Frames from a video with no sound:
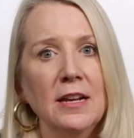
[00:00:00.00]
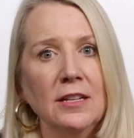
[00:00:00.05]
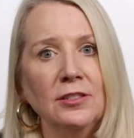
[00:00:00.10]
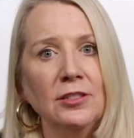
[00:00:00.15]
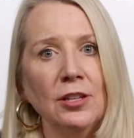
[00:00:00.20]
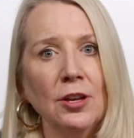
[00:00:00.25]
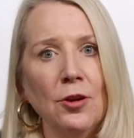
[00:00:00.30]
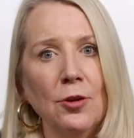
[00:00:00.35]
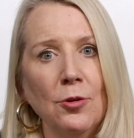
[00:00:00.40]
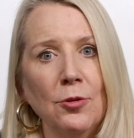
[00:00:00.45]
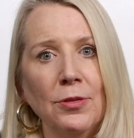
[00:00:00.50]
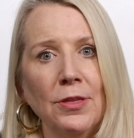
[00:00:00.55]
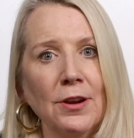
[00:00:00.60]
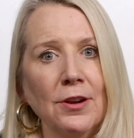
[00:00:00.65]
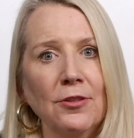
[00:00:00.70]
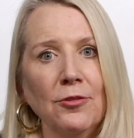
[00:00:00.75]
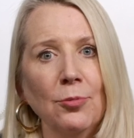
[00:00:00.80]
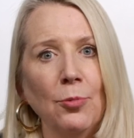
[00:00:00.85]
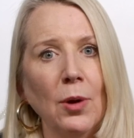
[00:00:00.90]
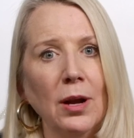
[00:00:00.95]
So
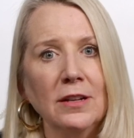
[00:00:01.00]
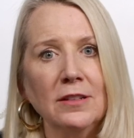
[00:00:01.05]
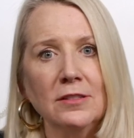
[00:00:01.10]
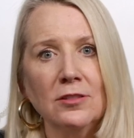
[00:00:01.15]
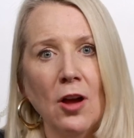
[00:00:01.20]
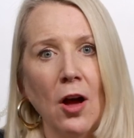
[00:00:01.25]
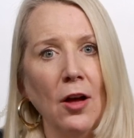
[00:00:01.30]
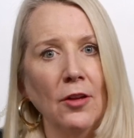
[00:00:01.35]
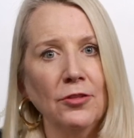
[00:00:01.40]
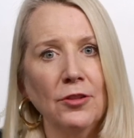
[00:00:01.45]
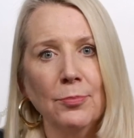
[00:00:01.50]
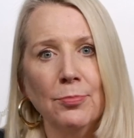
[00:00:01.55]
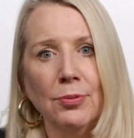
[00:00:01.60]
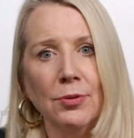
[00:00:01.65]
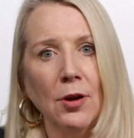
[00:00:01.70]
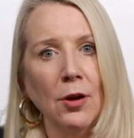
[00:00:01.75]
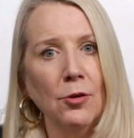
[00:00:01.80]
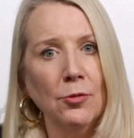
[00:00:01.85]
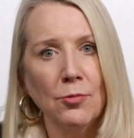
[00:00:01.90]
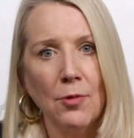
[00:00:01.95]
there's what's called the
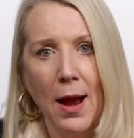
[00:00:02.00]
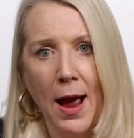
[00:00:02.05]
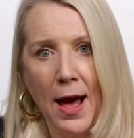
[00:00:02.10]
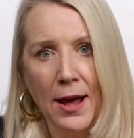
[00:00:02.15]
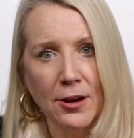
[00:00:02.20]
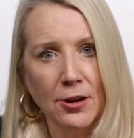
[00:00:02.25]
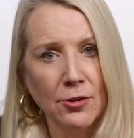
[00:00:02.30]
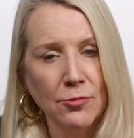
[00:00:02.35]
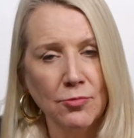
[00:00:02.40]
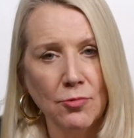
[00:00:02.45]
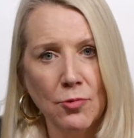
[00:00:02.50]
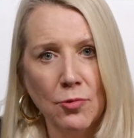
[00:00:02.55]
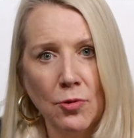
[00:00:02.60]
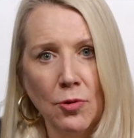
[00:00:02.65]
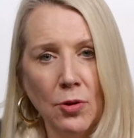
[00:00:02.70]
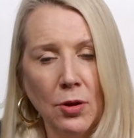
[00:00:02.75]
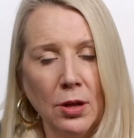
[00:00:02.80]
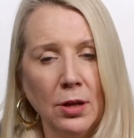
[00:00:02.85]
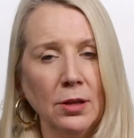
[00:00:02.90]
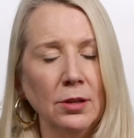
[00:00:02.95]
pro rata
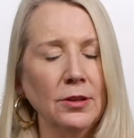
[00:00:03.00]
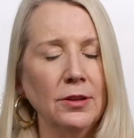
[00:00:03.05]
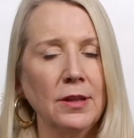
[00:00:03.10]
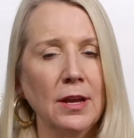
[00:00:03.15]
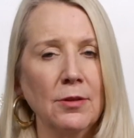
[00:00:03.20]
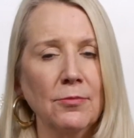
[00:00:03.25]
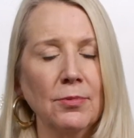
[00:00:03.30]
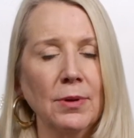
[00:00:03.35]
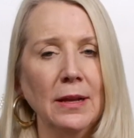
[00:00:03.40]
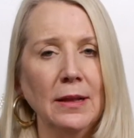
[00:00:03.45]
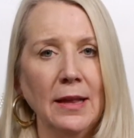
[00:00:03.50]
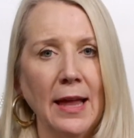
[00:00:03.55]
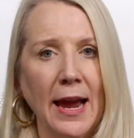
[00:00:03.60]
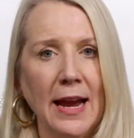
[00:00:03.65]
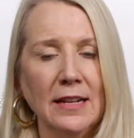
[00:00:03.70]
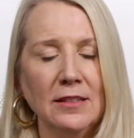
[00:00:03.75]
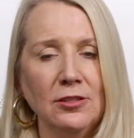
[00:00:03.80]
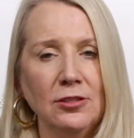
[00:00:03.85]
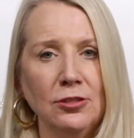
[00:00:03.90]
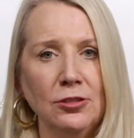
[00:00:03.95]
rule that
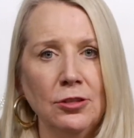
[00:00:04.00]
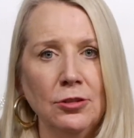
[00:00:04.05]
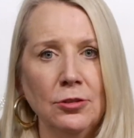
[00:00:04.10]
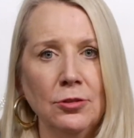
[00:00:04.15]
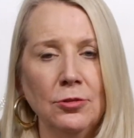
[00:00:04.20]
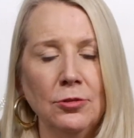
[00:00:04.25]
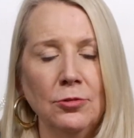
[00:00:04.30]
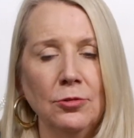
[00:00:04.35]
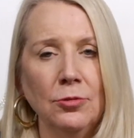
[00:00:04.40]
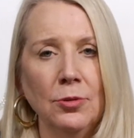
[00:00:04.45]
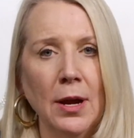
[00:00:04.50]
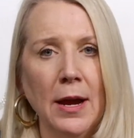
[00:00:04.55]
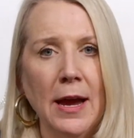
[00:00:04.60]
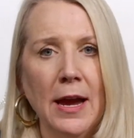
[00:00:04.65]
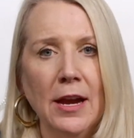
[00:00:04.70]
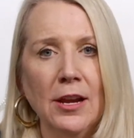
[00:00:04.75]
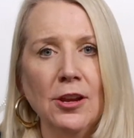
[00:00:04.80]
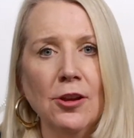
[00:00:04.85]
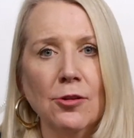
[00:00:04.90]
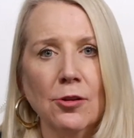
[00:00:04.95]
relates to
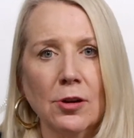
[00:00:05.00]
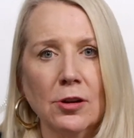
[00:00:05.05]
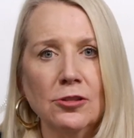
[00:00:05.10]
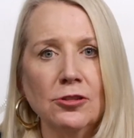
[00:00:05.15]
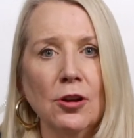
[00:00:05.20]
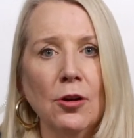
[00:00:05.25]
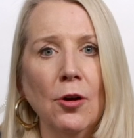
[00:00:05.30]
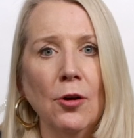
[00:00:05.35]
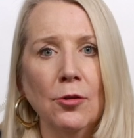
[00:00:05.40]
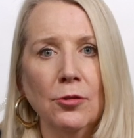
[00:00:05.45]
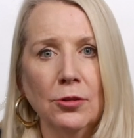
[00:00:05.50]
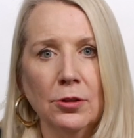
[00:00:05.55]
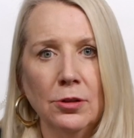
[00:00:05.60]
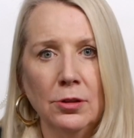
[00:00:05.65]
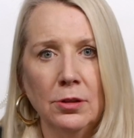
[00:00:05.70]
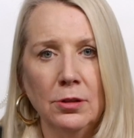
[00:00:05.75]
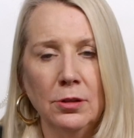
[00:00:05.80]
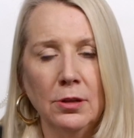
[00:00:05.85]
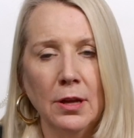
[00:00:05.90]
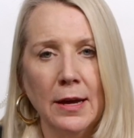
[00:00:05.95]
your
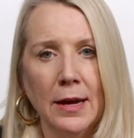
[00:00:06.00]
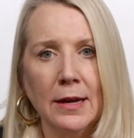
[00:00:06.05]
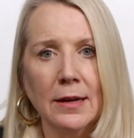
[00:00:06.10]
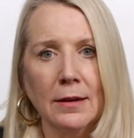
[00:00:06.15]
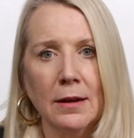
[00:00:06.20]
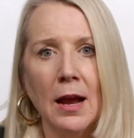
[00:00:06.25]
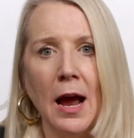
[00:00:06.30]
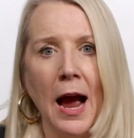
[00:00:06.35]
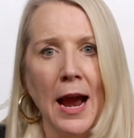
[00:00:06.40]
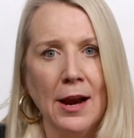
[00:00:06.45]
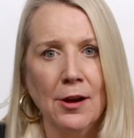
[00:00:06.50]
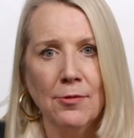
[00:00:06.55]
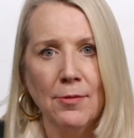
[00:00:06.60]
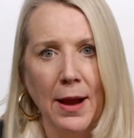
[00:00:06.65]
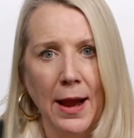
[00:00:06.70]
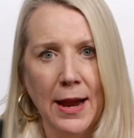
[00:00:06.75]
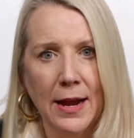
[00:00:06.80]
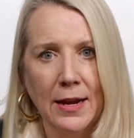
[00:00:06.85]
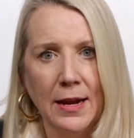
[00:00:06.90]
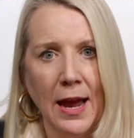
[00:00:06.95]
total
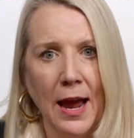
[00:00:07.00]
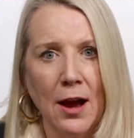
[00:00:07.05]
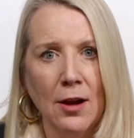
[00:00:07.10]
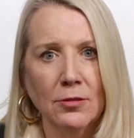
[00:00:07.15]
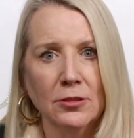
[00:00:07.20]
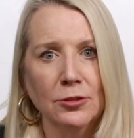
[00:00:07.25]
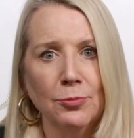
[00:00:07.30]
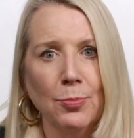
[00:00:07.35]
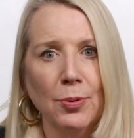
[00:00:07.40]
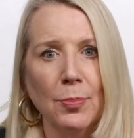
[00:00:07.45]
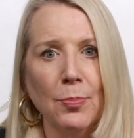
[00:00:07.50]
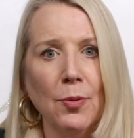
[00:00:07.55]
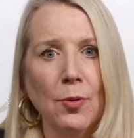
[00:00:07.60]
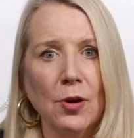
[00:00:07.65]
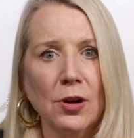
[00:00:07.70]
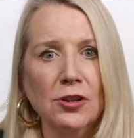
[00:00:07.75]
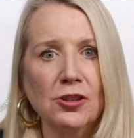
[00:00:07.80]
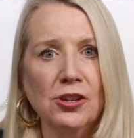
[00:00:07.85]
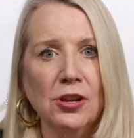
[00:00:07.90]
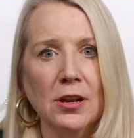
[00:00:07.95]
IRA account's
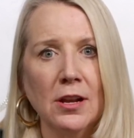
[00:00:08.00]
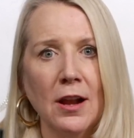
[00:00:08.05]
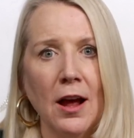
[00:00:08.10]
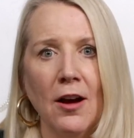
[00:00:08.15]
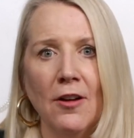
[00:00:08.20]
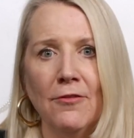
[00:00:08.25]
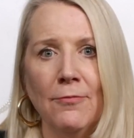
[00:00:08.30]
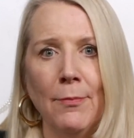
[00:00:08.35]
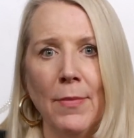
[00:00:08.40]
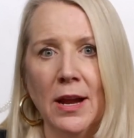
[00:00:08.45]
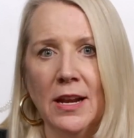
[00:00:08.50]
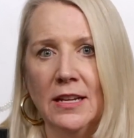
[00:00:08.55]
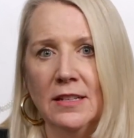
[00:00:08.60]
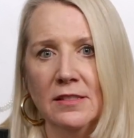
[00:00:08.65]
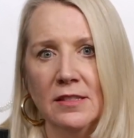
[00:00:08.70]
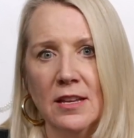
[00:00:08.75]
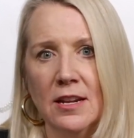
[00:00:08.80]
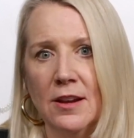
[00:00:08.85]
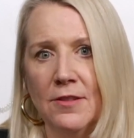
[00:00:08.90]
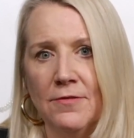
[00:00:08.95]
proportion of
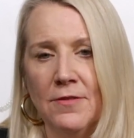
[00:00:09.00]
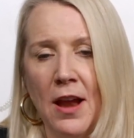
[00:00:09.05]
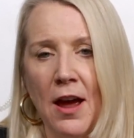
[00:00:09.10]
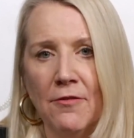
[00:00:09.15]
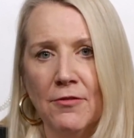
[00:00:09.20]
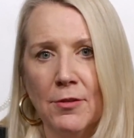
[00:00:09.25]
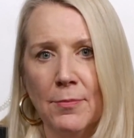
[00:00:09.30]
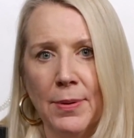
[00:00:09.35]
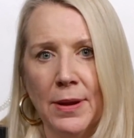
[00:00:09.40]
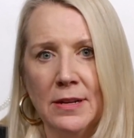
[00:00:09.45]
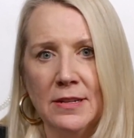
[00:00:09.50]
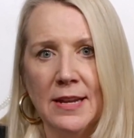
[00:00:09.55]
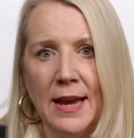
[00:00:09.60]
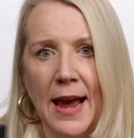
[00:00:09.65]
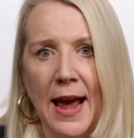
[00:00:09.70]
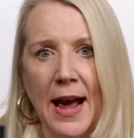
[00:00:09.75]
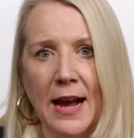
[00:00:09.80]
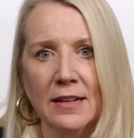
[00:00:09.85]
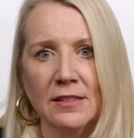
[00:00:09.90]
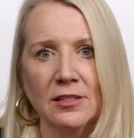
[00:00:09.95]
monies that have never been
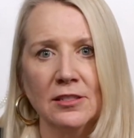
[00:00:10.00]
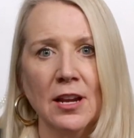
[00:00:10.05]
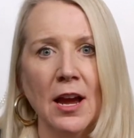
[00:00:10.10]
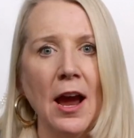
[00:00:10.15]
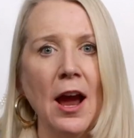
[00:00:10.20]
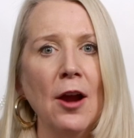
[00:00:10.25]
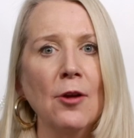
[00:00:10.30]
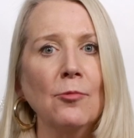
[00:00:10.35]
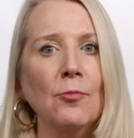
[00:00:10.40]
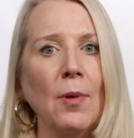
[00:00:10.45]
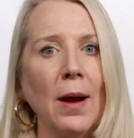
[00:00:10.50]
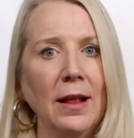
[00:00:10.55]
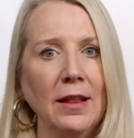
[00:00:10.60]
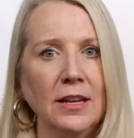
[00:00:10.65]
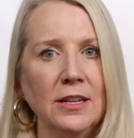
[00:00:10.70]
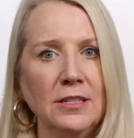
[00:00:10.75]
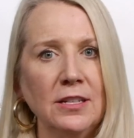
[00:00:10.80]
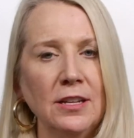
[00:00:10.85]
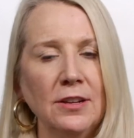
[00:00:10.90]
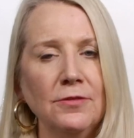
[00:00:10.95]
taxed
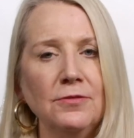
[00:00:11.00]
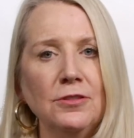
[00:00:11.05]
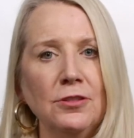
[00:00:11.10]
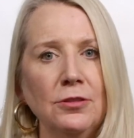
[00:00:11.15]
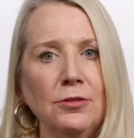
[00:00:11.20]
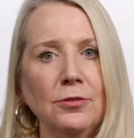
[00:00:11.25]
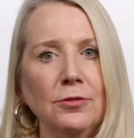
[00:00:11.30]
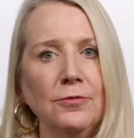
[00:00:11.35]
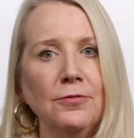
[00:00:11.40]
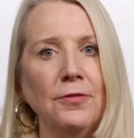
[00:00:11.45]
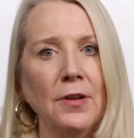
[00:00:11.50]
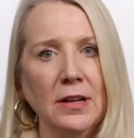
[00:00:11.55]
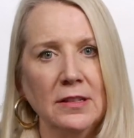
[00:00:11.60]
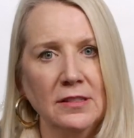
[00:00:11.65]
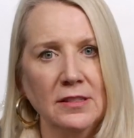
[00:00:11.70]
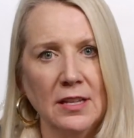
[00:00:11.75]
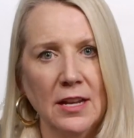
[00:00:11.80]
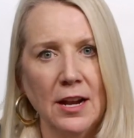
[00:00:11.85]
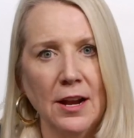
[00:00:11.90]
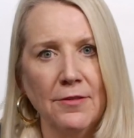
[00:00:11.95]
relative to
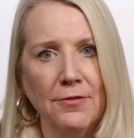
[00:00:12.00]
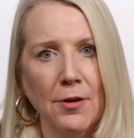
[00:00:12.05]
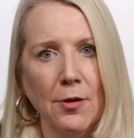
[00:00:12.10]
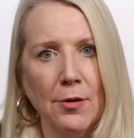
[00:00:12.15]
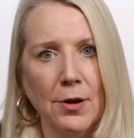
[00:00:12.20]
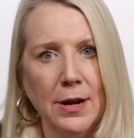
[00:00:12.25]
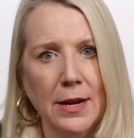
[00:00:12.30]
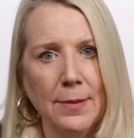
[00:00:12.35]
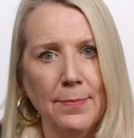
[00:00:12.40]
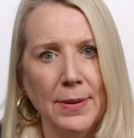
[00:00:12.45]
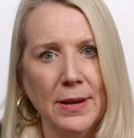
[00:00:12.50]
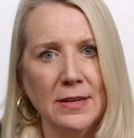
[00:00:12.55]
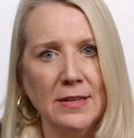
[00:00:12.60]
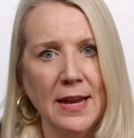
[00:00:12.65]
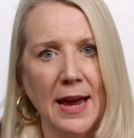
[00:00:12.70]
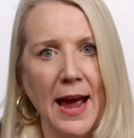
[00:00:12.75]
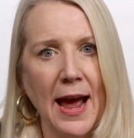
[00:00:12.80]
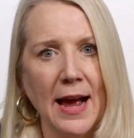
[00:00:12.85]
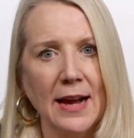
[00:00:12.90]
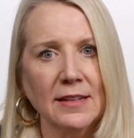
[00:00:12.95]
funds that have already been
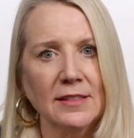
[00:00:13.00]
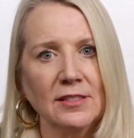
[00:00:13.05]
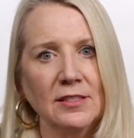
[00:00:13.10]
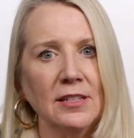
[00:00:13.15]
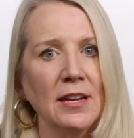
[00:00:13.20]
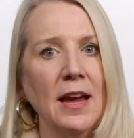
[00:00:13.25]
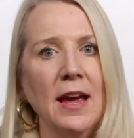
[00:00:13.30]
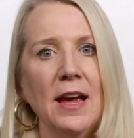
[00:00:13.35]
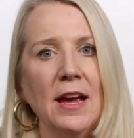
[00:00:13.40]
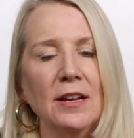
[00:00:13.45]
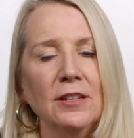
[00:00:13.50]
taxed.